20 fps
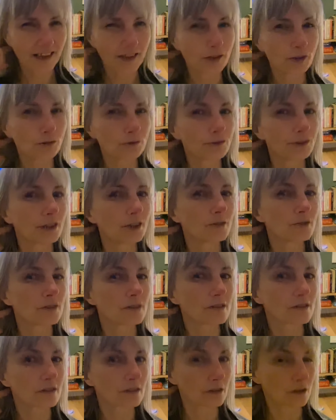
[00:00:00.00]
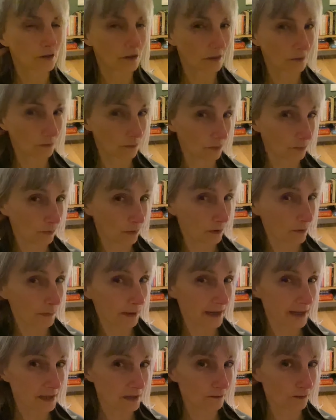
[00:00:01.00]
You'll notice that with the
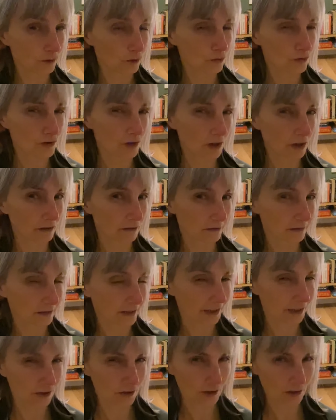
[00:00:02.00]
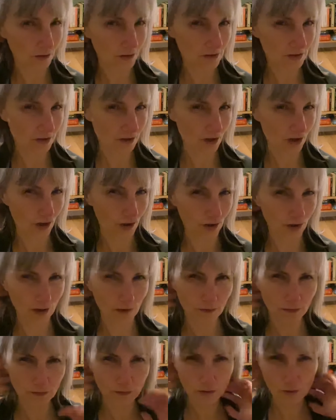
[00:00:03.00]
base of your skull, can you notice the
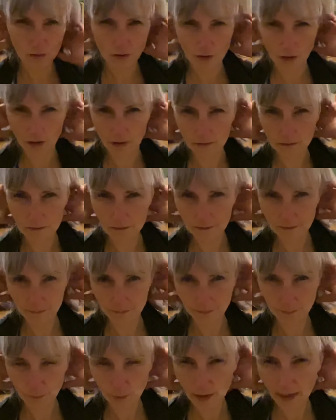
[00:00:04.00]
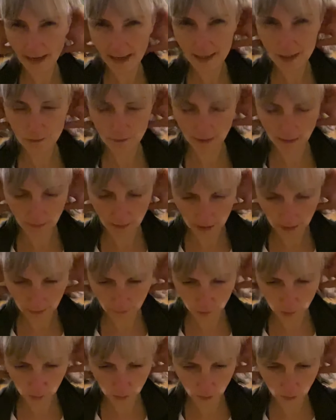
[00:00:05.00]
curve of your skull? Put your hands around there if
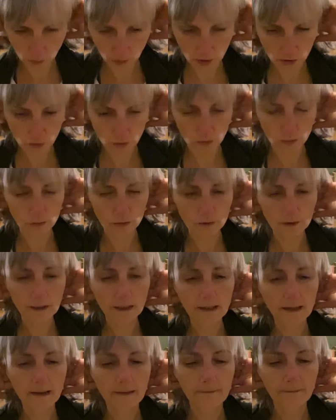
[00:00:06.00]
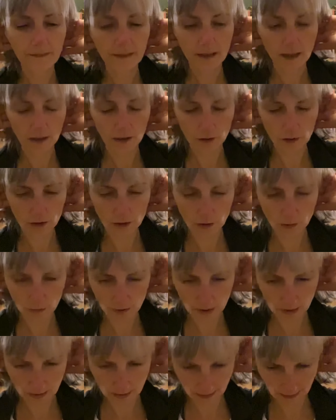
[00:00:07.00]
you're not quite sure. Can you
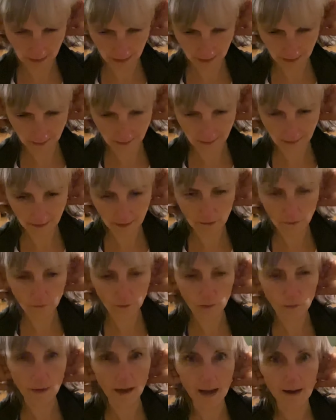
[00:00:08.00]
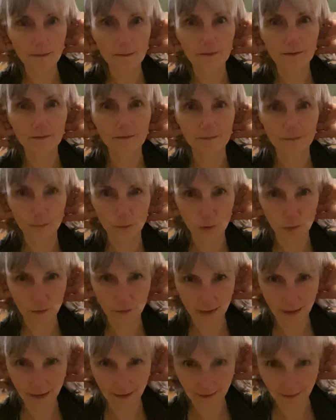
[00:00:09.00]
notice, you feel that
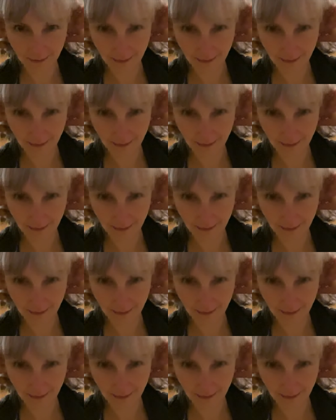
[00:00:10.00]
moving